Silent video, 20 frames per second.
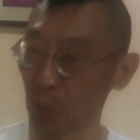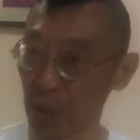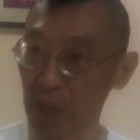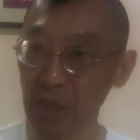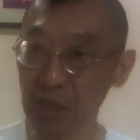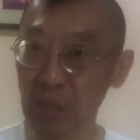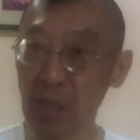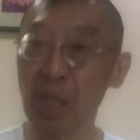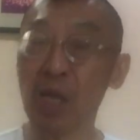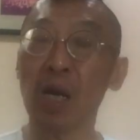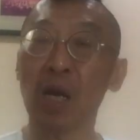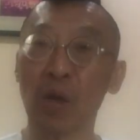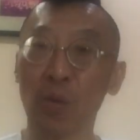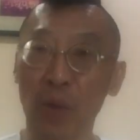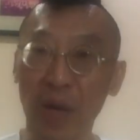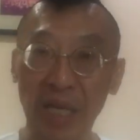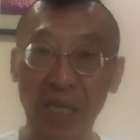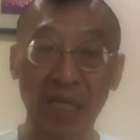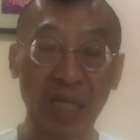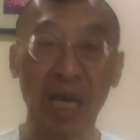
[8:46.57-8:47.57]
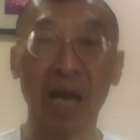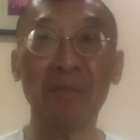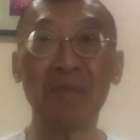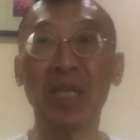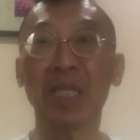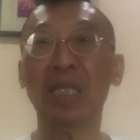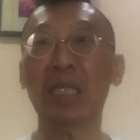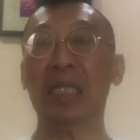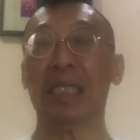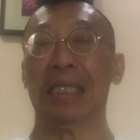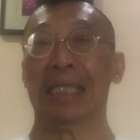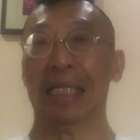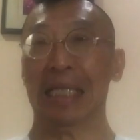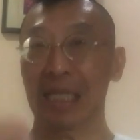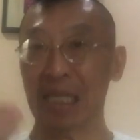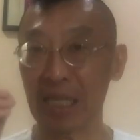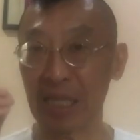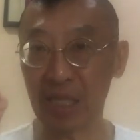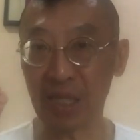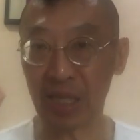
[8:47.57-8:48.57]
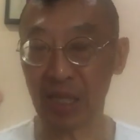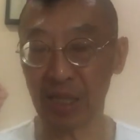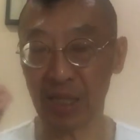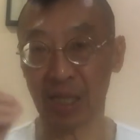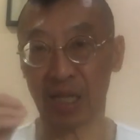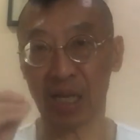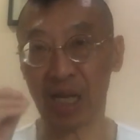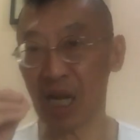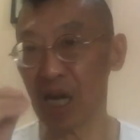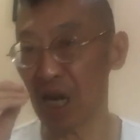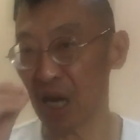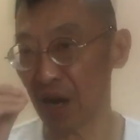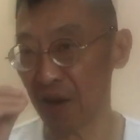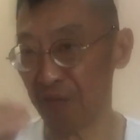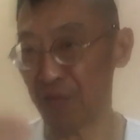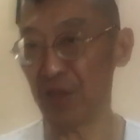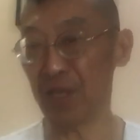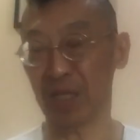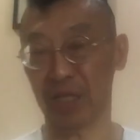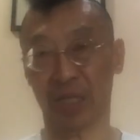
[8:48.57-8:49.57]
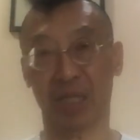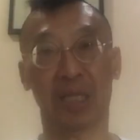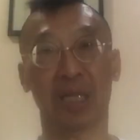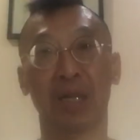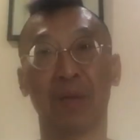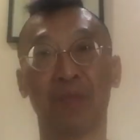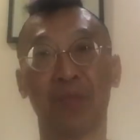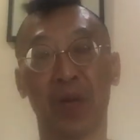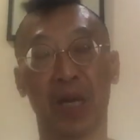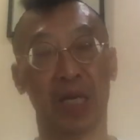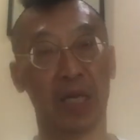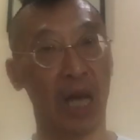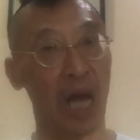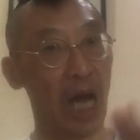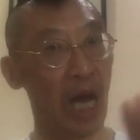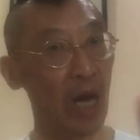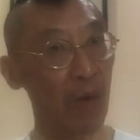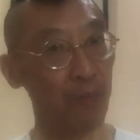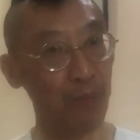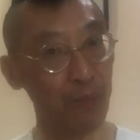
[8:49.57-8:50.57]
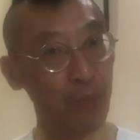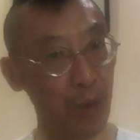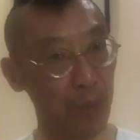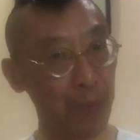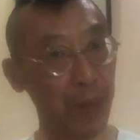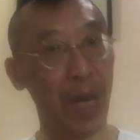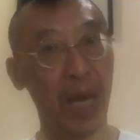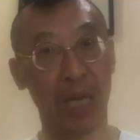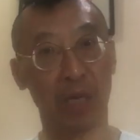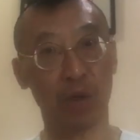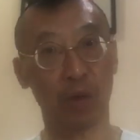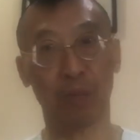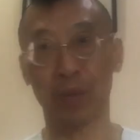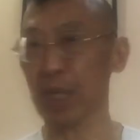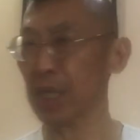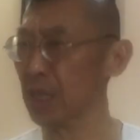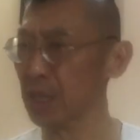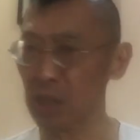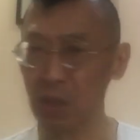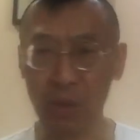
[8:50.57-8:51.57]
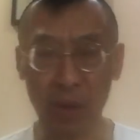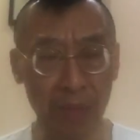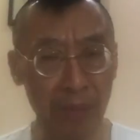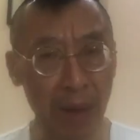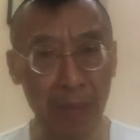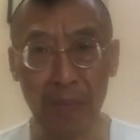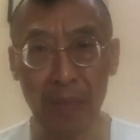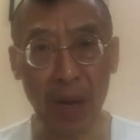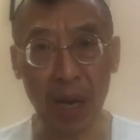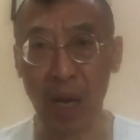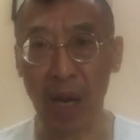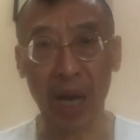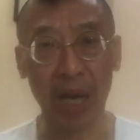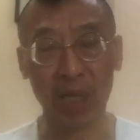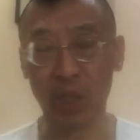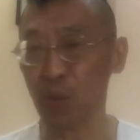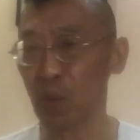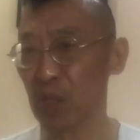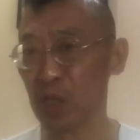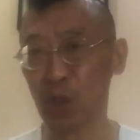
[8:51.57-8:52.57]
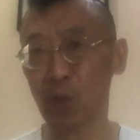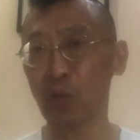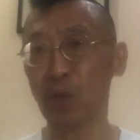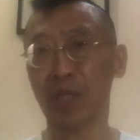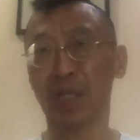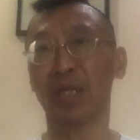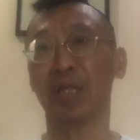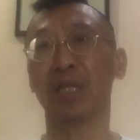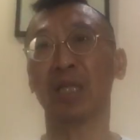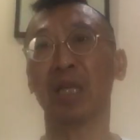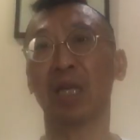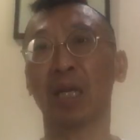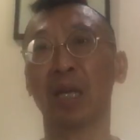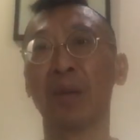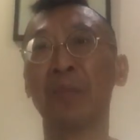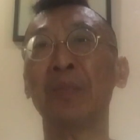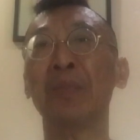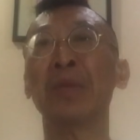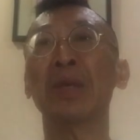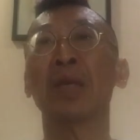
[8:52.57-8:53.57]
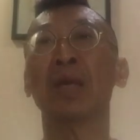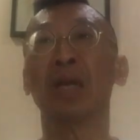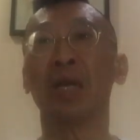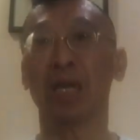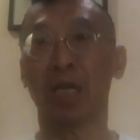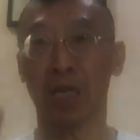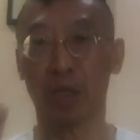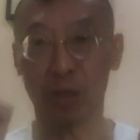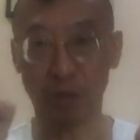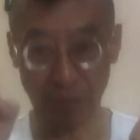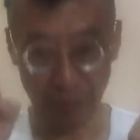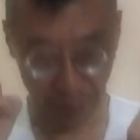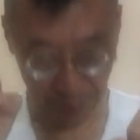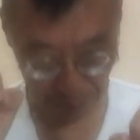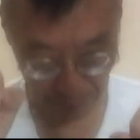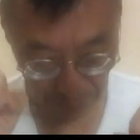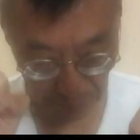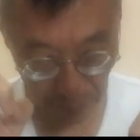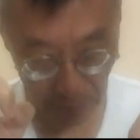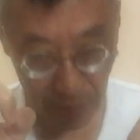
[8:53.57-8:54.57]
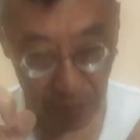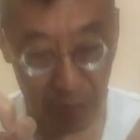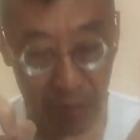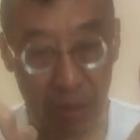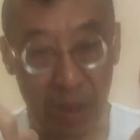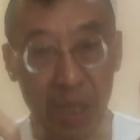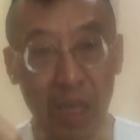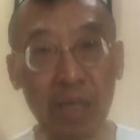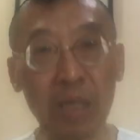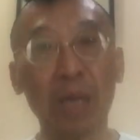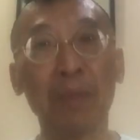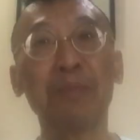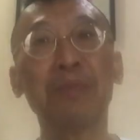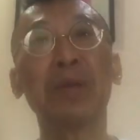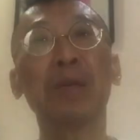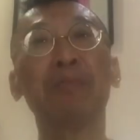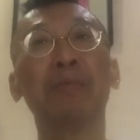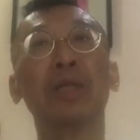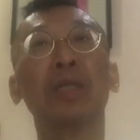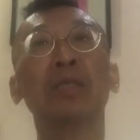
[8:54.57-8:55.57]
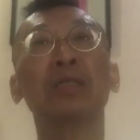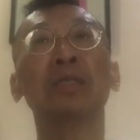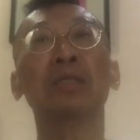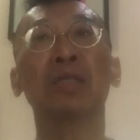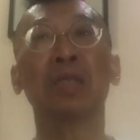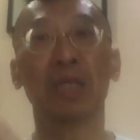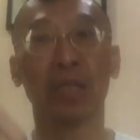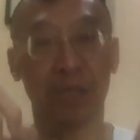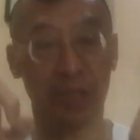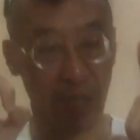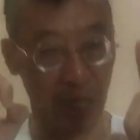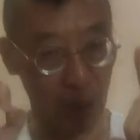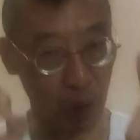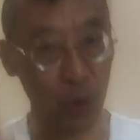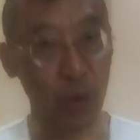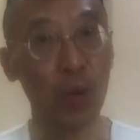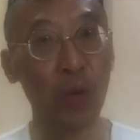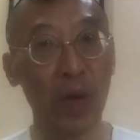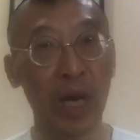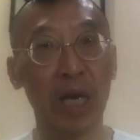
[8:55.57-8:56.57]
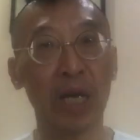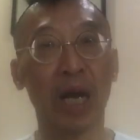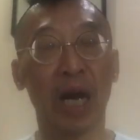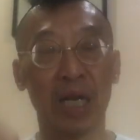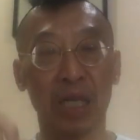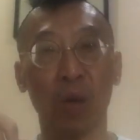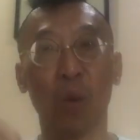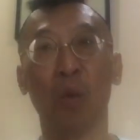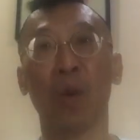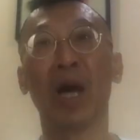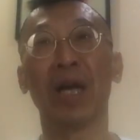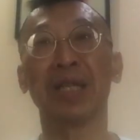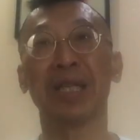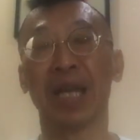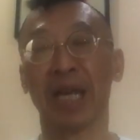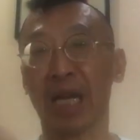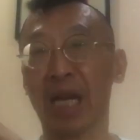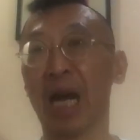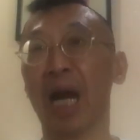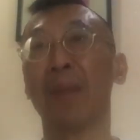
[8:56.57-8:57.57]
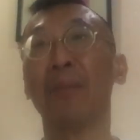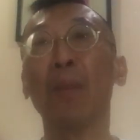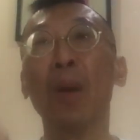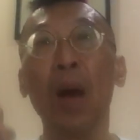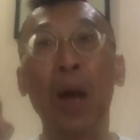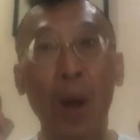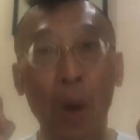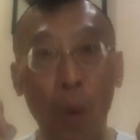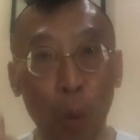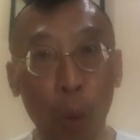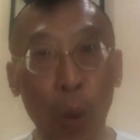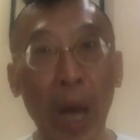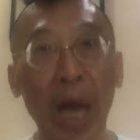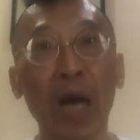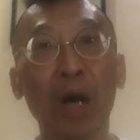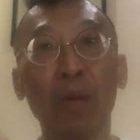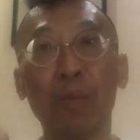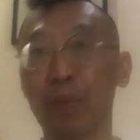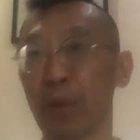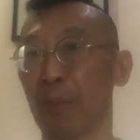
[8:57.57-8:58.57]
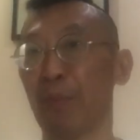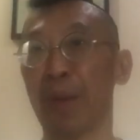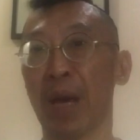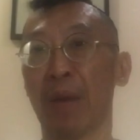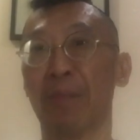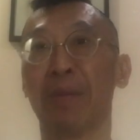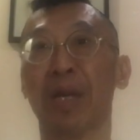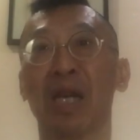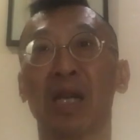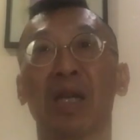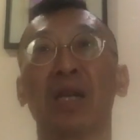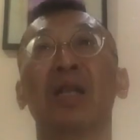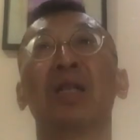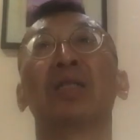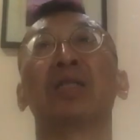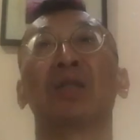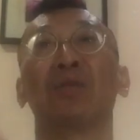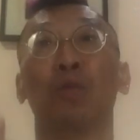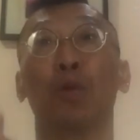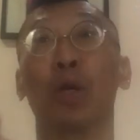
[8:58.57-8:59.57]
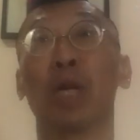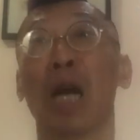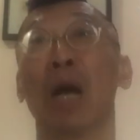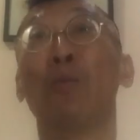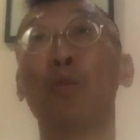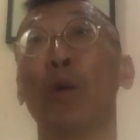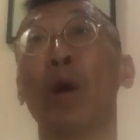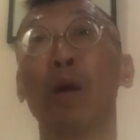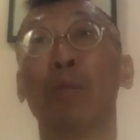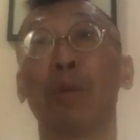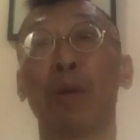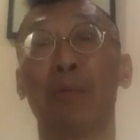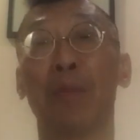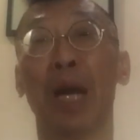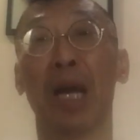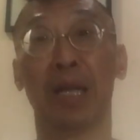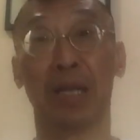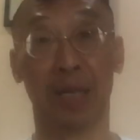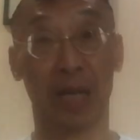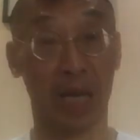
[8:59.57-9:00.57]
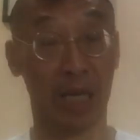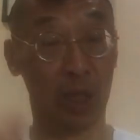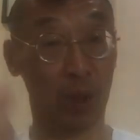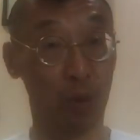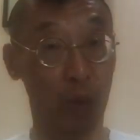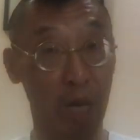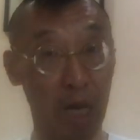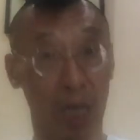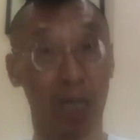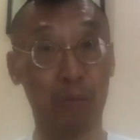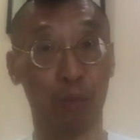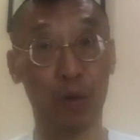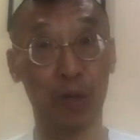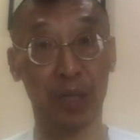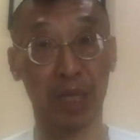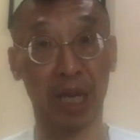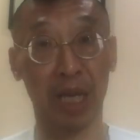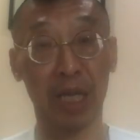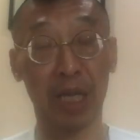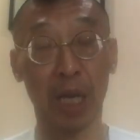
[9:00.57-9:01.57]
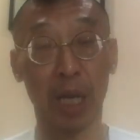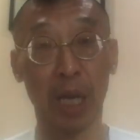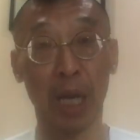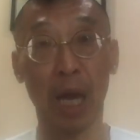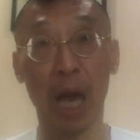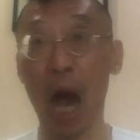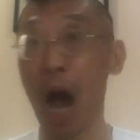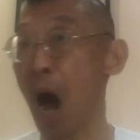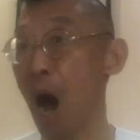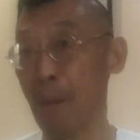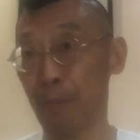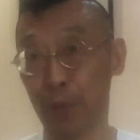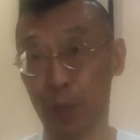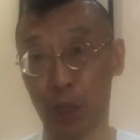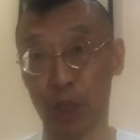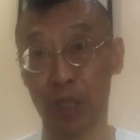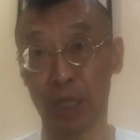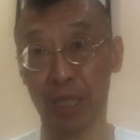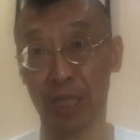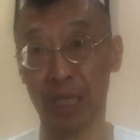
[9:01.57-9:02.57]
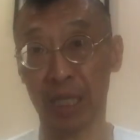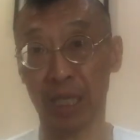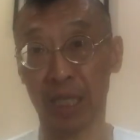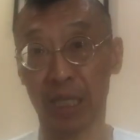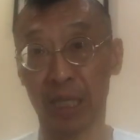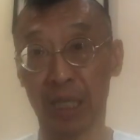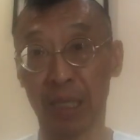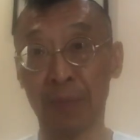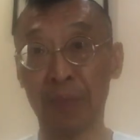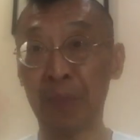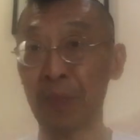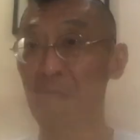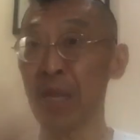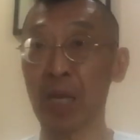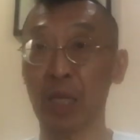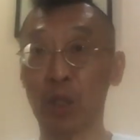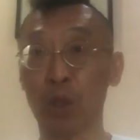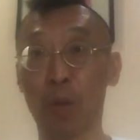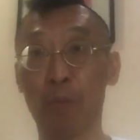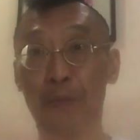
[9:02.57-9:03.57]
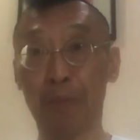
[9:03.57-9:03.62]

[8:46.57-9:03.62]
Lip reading: will, we examined the leases, the covenants, and help prepare you. Because remember, as what Sun Tzu say, you know, the people that do well are the ones that come well prepared. Because if you come well prepared, that's where it presents opportunities. So